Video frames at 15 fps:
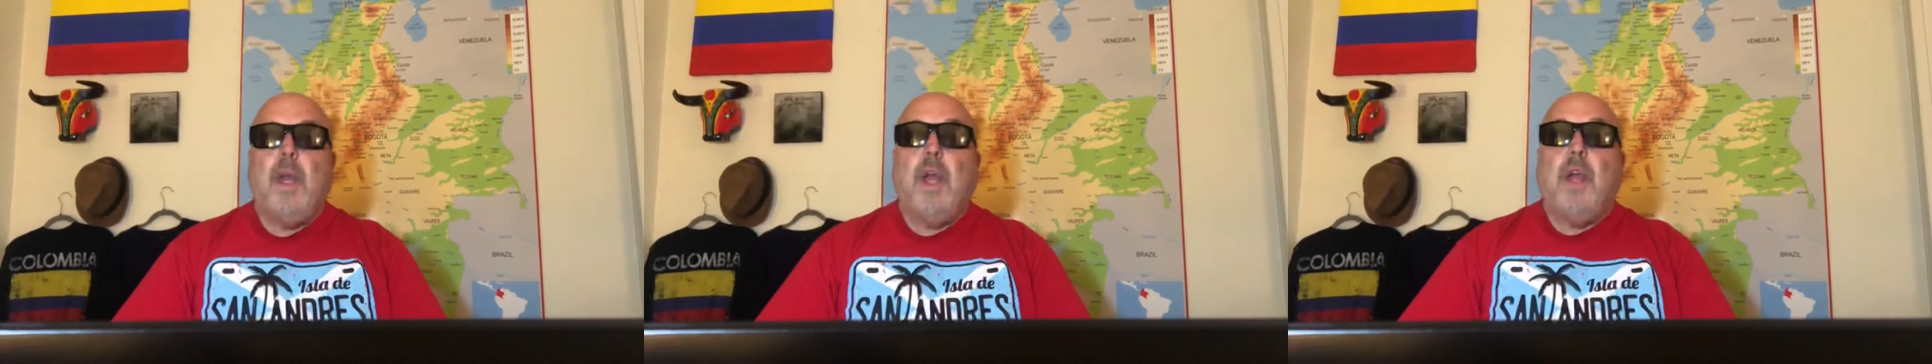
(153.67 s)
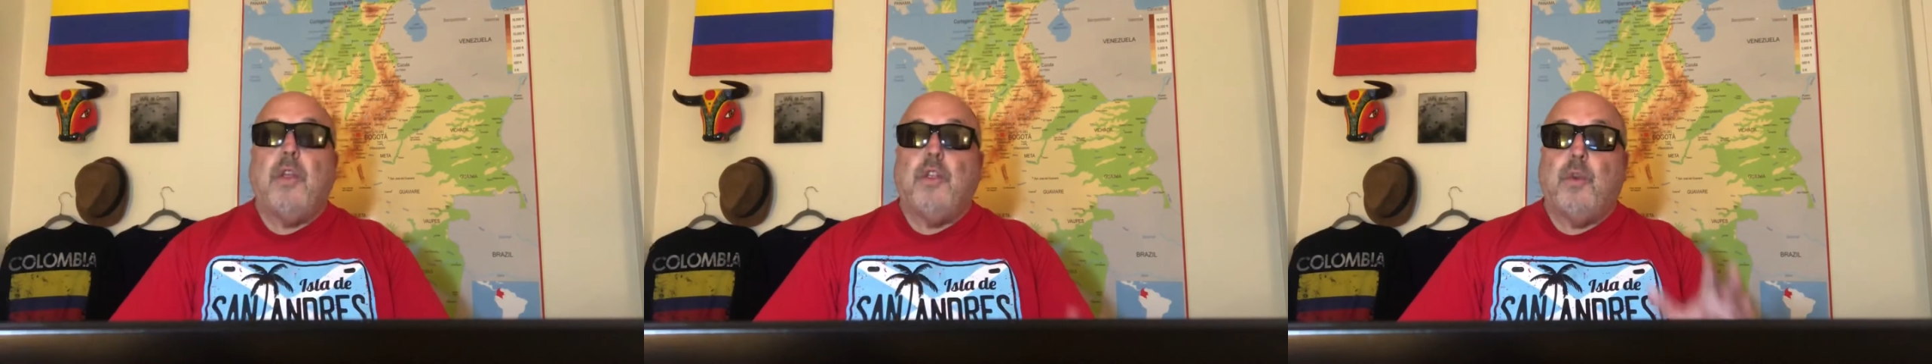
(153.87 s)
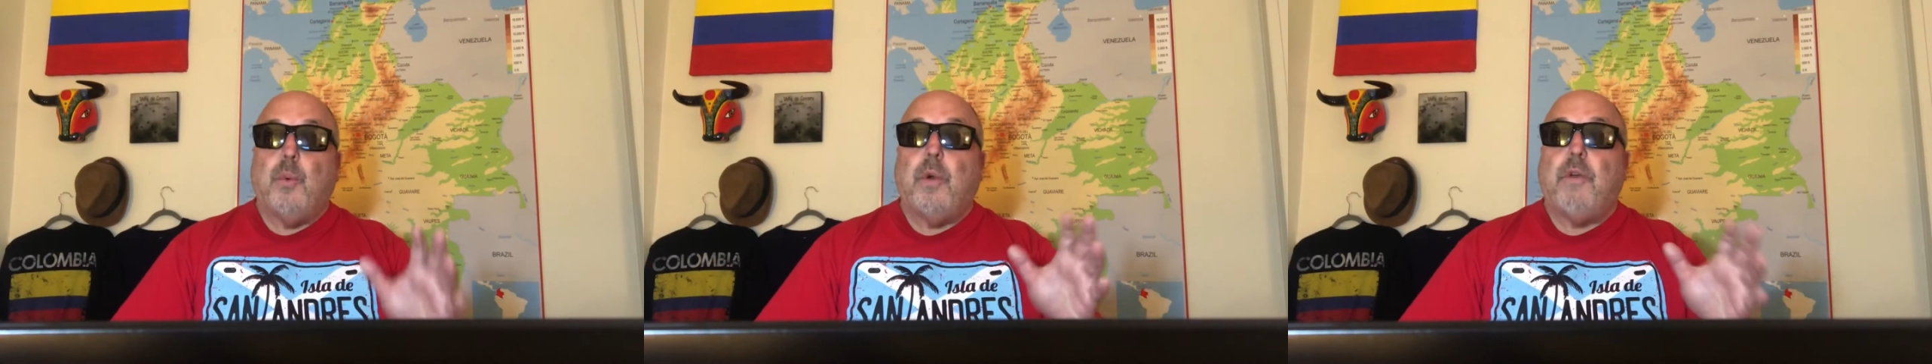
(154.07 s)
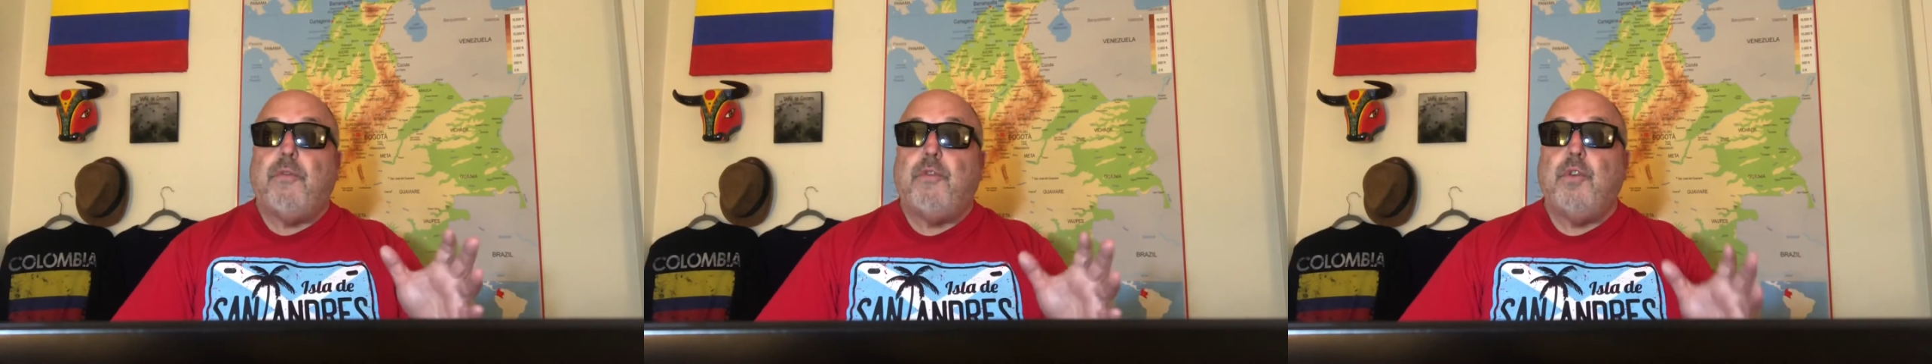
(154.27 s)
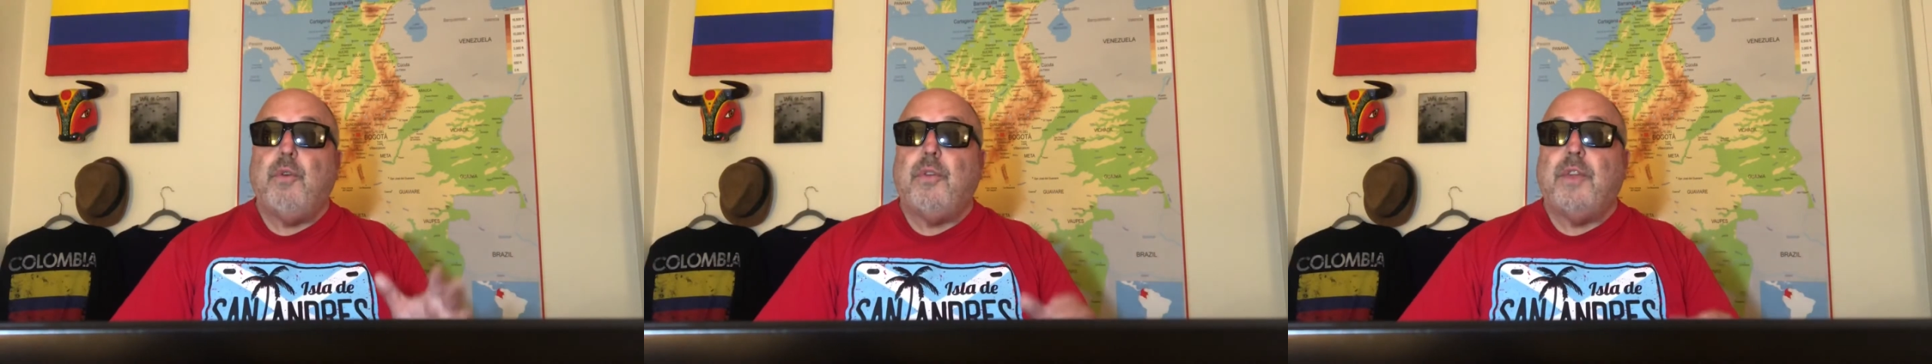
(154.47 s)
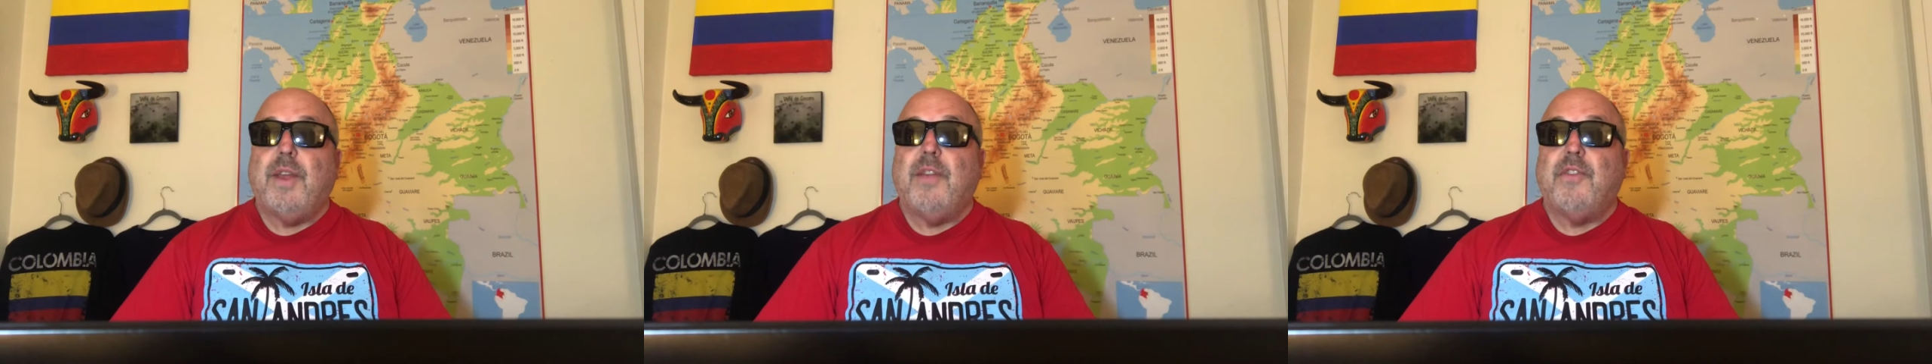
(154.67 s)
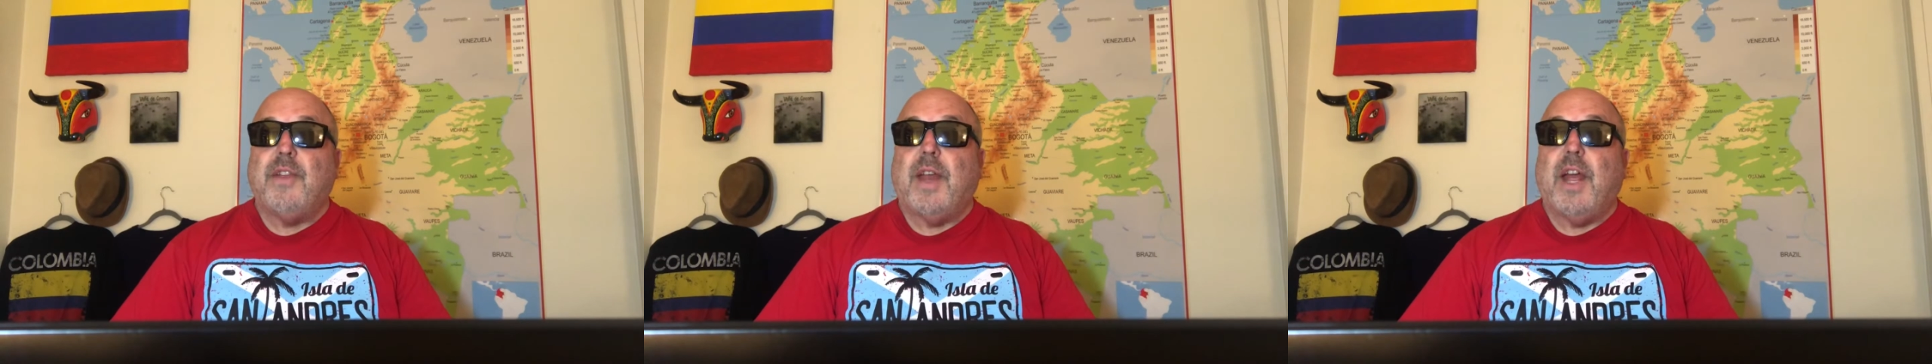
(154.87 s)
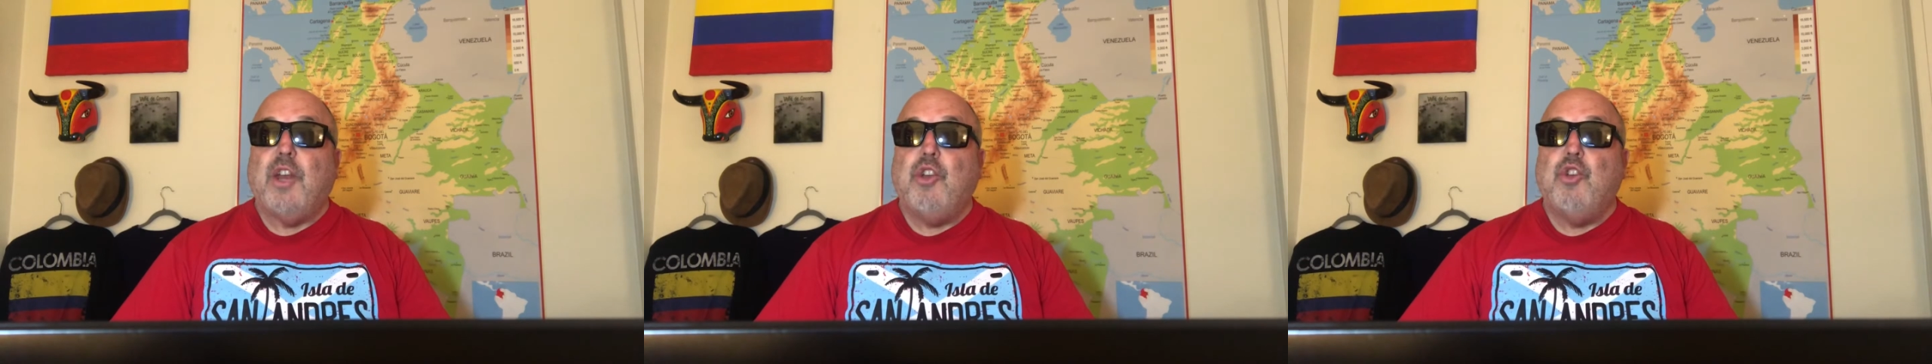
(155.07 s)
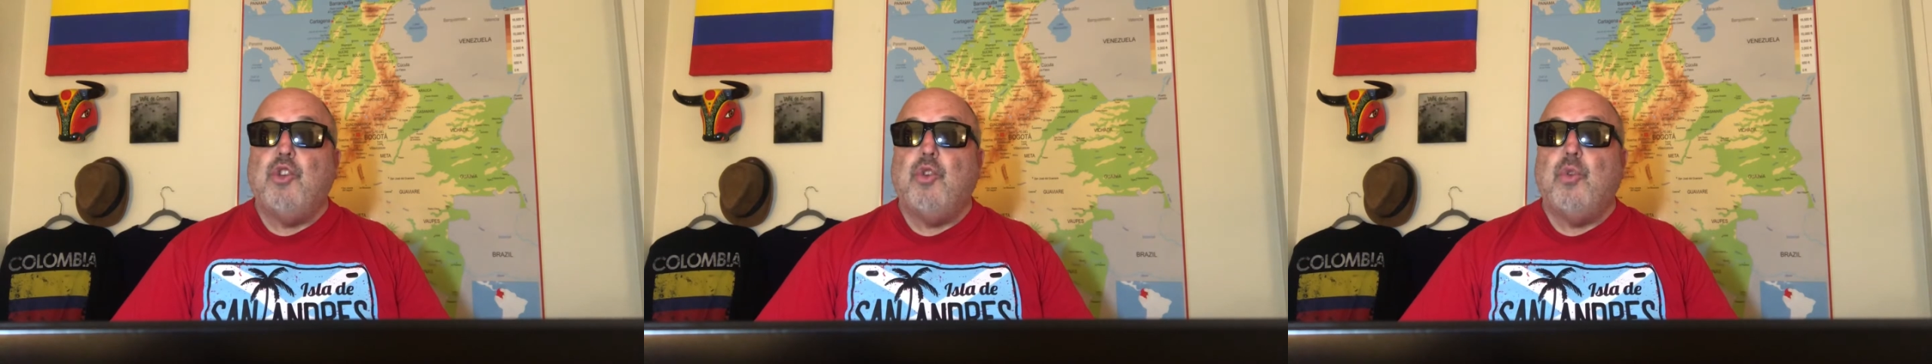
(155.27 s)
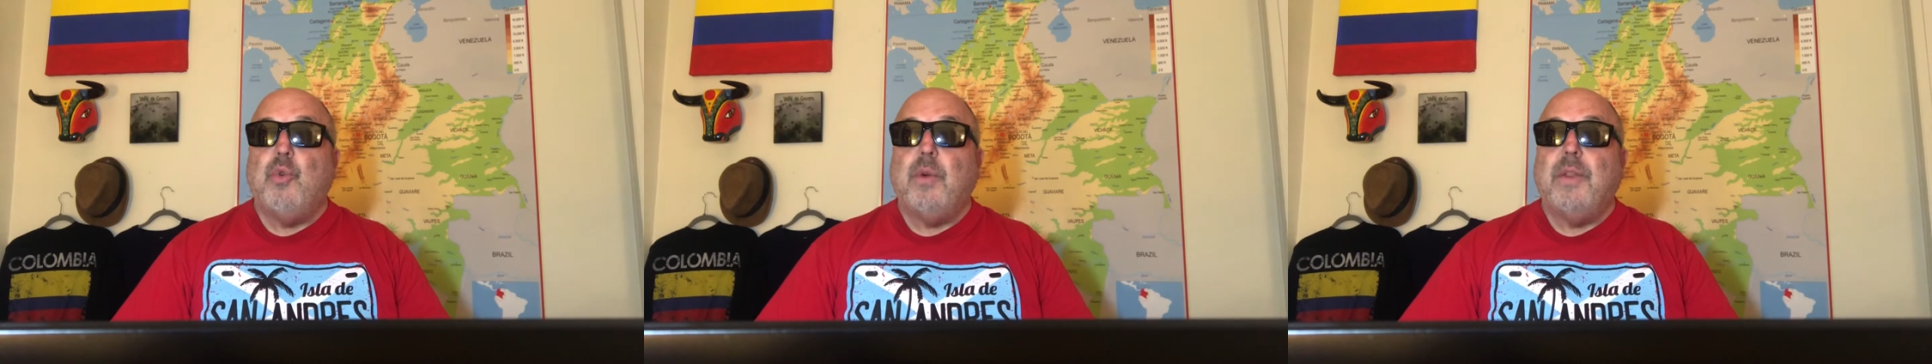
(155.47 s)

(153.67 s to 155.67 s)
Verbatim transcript: There were a few things that I knew